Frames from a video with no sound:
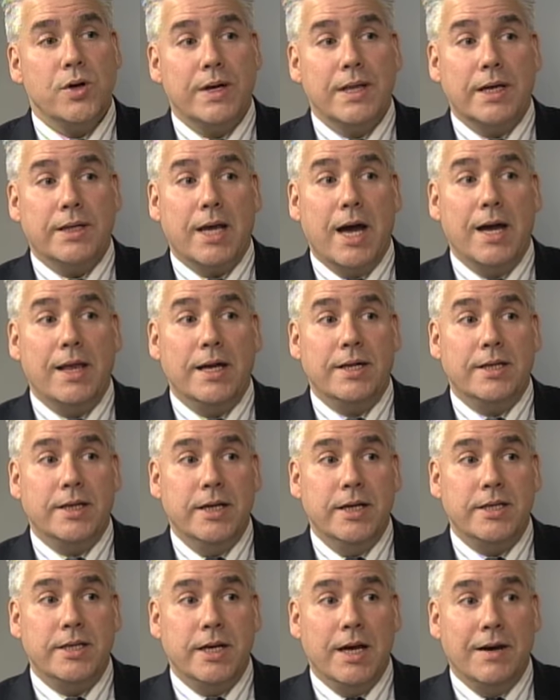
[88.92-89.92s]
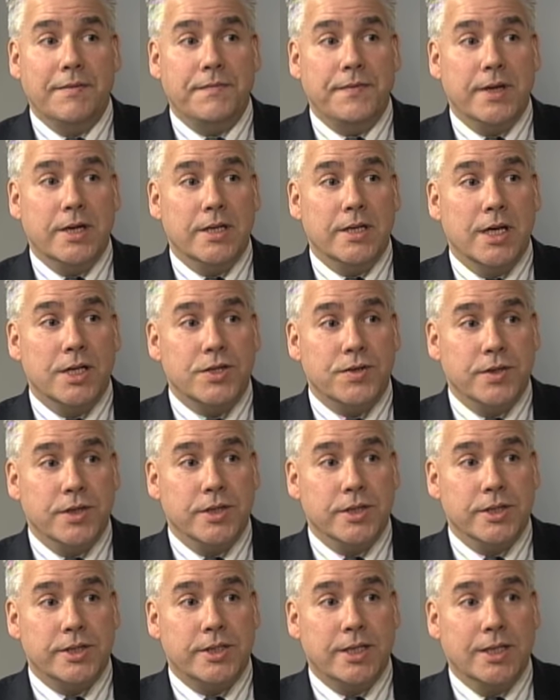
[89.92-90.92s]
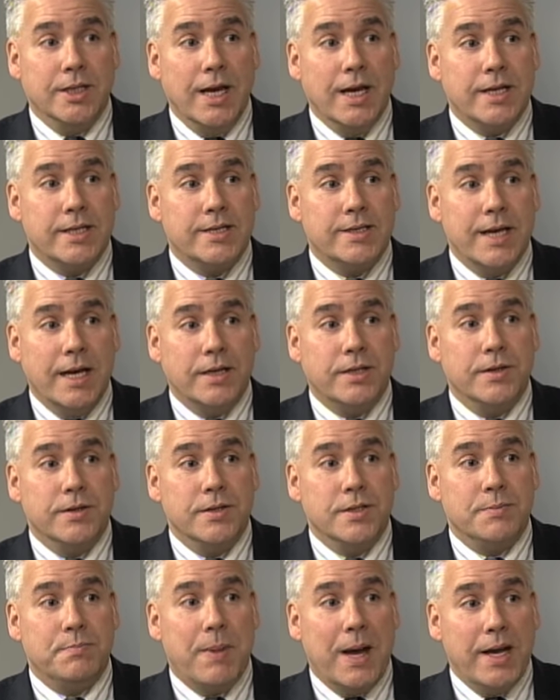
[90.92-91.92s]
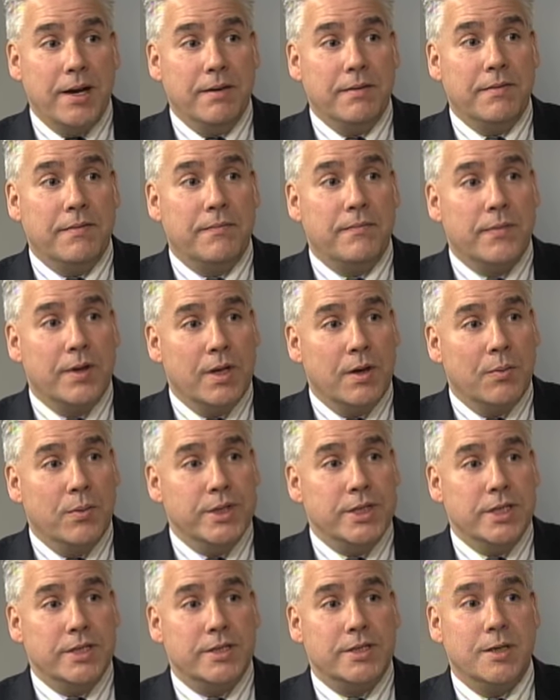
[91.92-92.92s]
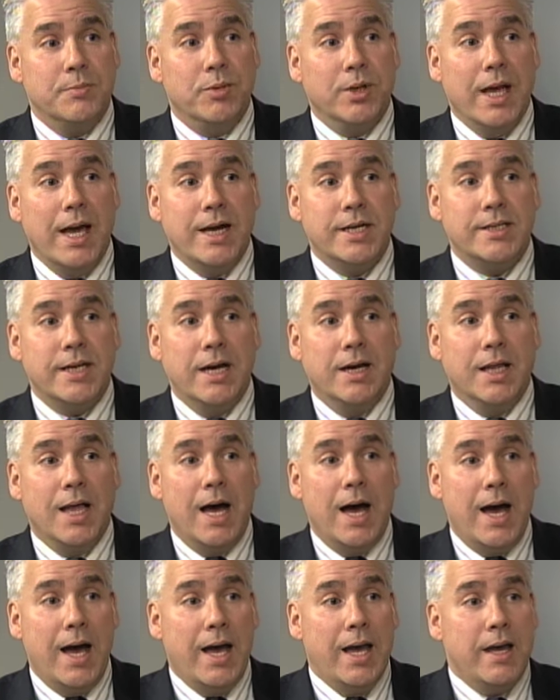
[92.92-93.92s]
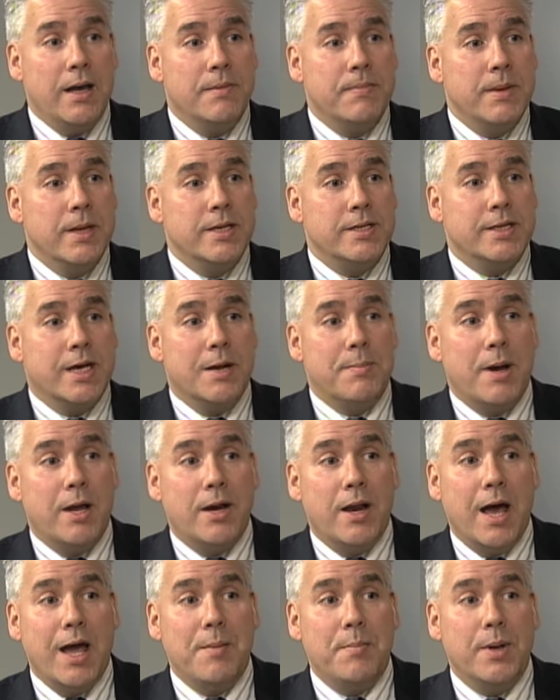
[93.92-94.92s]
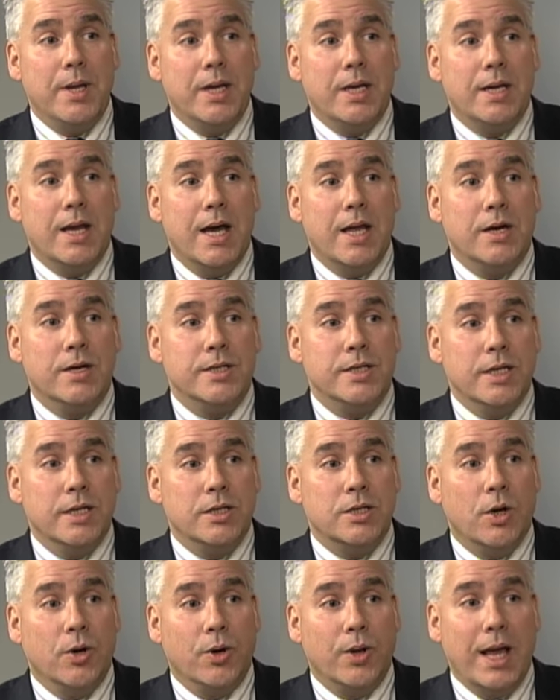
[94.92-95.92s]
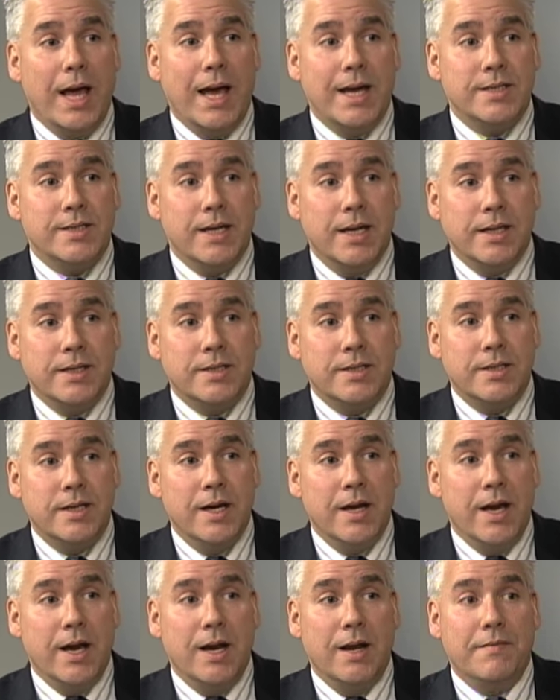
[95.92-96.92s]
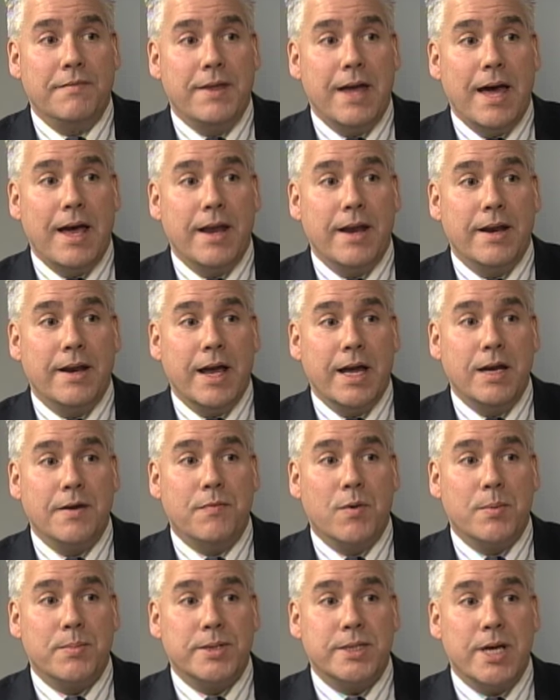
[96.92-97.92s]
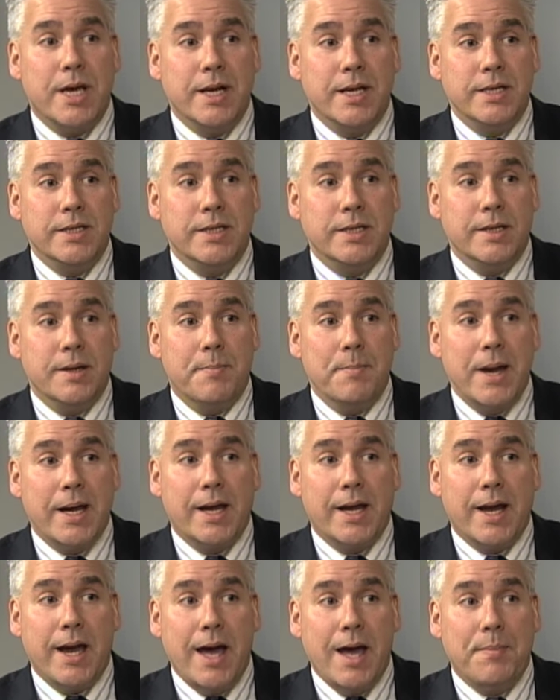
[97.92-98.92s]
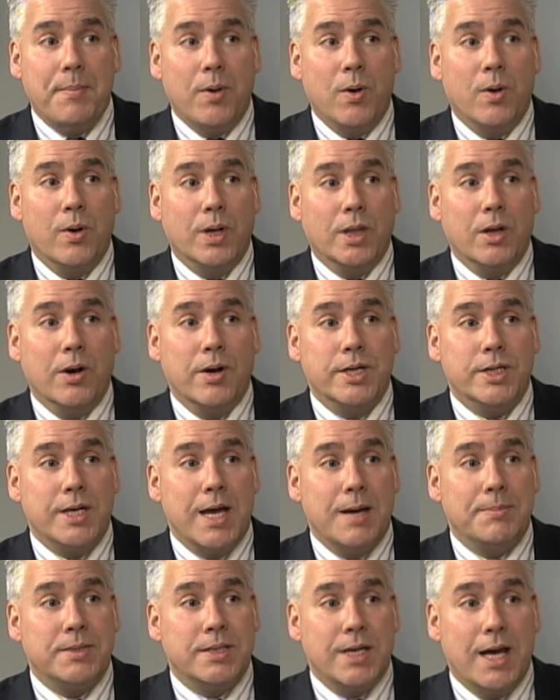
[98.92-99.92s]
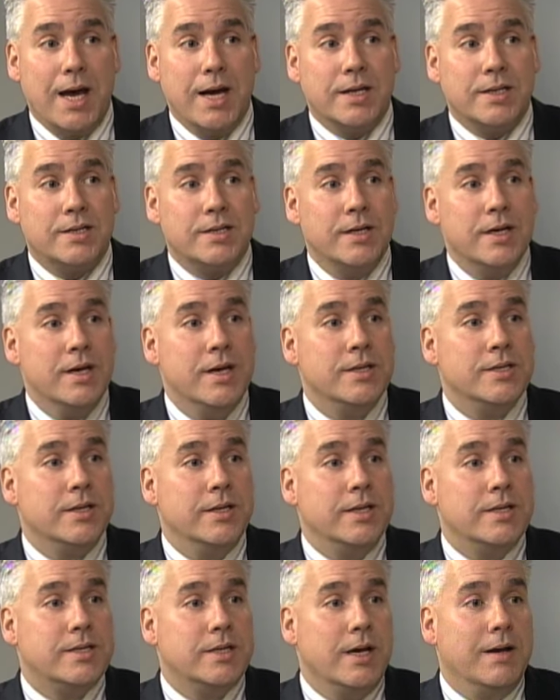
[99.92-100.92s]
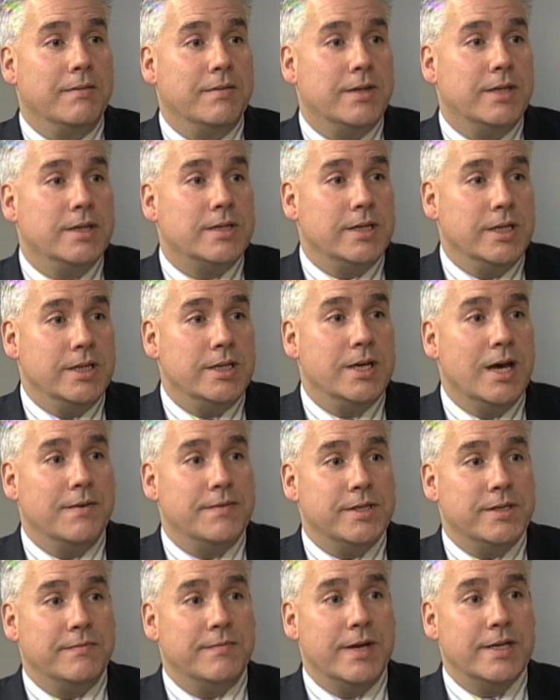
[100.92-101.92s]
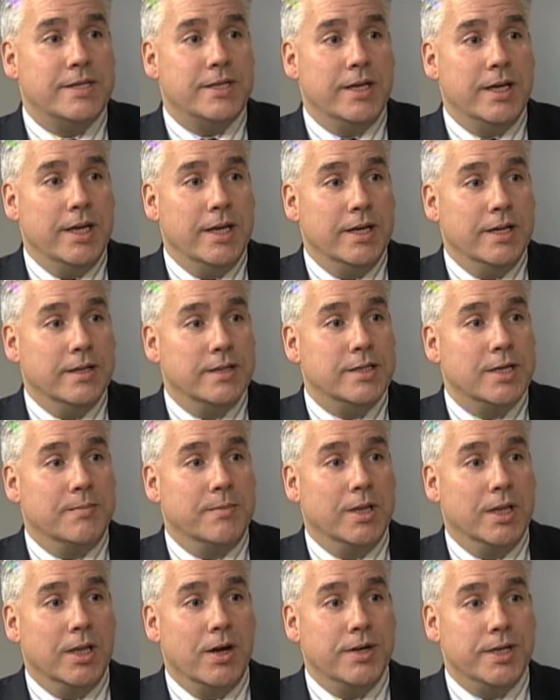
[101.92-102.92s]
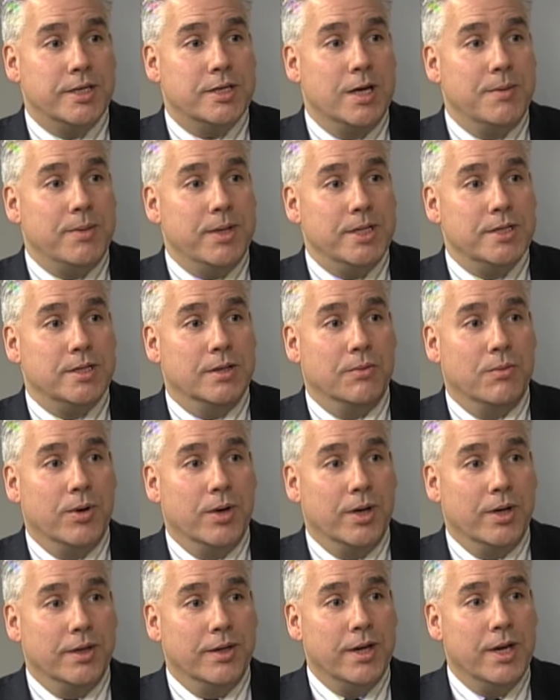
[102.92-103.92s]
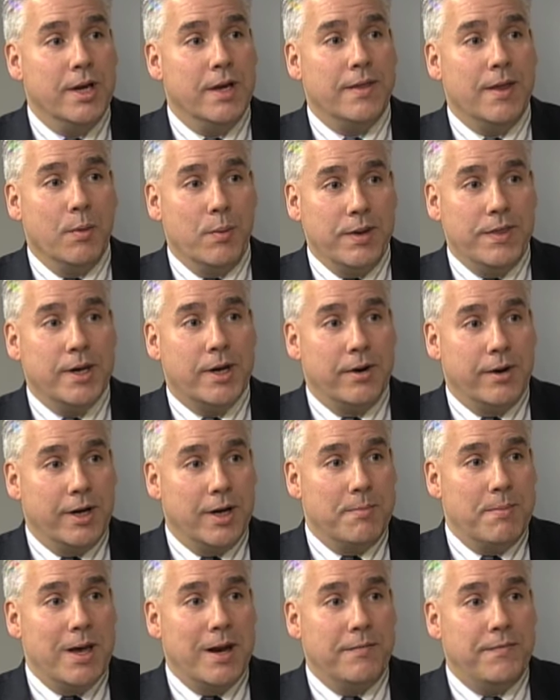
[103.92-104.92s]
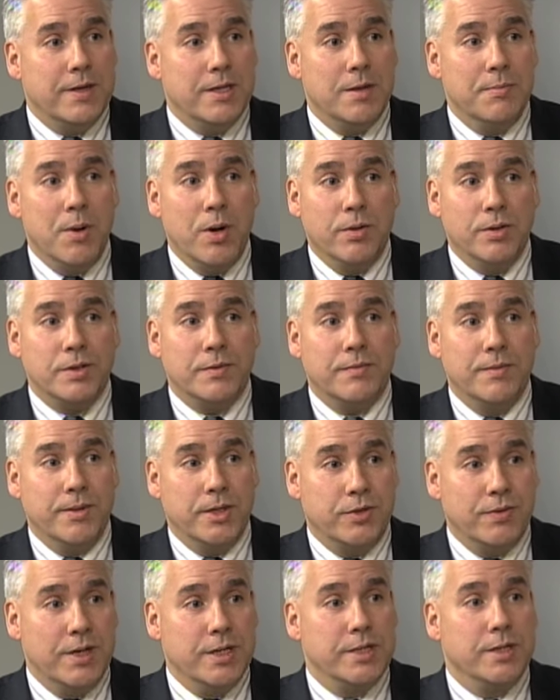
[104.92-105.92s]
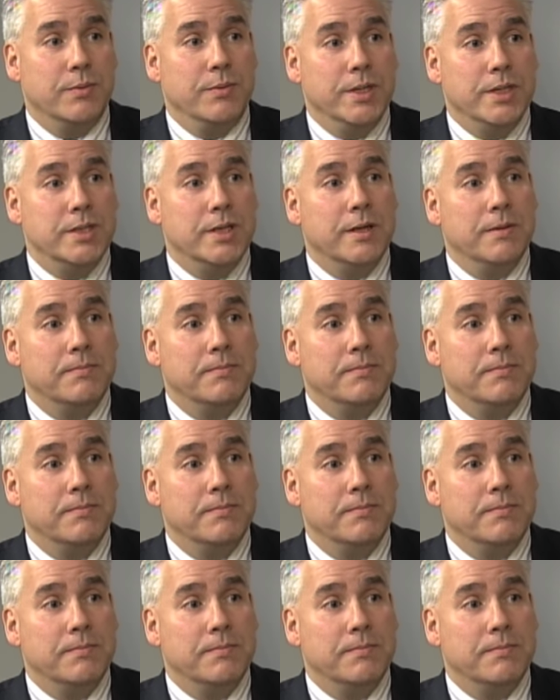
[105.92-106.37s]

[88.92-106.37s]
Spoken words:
I'd like to highlight the ETF, the Industrial Select Sector SPDR, which is symbol XLI. It's got about $9 billion in total assets. And of that, 94% is either mega cap or large cap stocks. So this ETF is invested in some of the largest companies in the world that we think are going to benefit the most from the trends that we see.